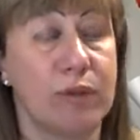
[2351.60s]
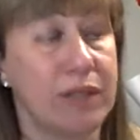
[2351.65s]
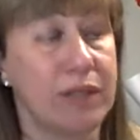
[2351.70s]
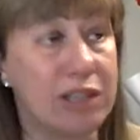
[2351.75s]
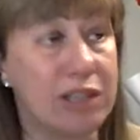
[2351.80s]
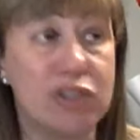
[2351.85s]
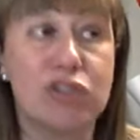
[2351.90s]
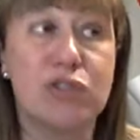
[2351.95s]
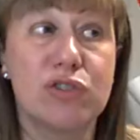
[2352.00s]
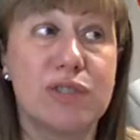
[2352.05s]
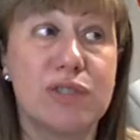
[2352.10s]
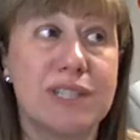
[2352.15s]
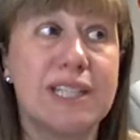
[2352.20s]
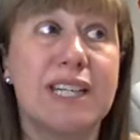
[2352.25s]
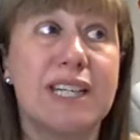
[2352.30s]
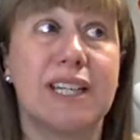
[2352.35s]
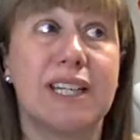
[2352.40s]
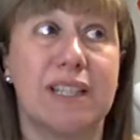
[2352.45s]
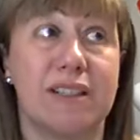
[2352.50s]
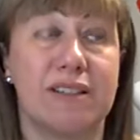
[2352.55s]
We need to
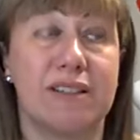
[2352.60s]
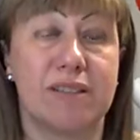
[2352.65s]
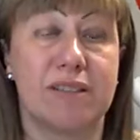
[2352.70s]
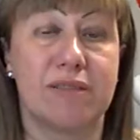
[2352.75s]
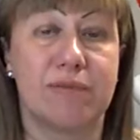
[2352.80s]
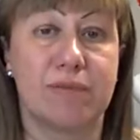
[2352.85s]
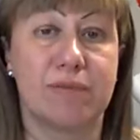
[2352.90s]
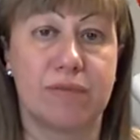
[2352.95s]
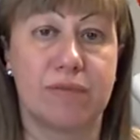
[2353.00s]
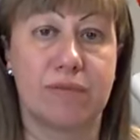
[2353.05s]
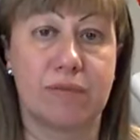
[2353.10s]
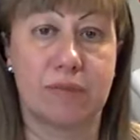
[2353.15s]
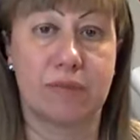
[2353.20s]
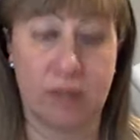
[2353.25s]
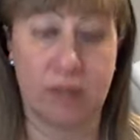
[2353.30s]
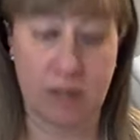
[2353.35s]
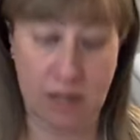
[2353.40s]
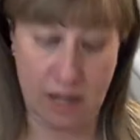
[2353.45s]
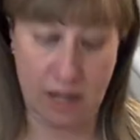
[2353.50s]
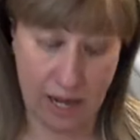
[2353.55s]
seek it.
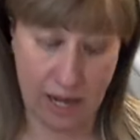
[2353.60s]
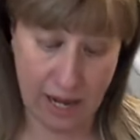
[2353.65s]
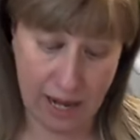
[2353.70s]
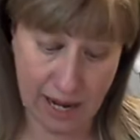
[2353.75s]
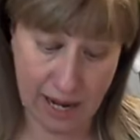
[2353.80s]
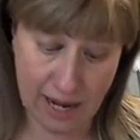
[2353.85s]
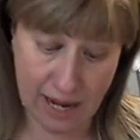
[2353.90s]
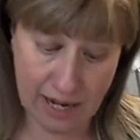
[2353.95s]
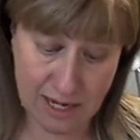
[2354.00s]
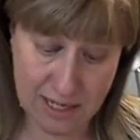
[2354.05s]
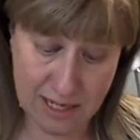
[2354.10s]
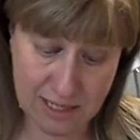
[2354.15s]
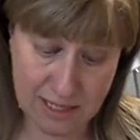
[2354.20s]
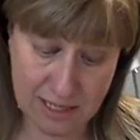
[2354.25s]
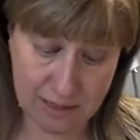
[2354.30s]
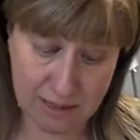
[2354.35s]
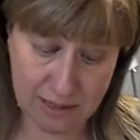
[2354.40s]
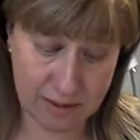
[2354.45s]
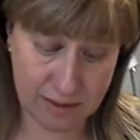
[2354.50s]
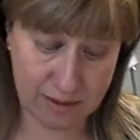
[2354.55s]

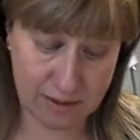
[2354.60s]
And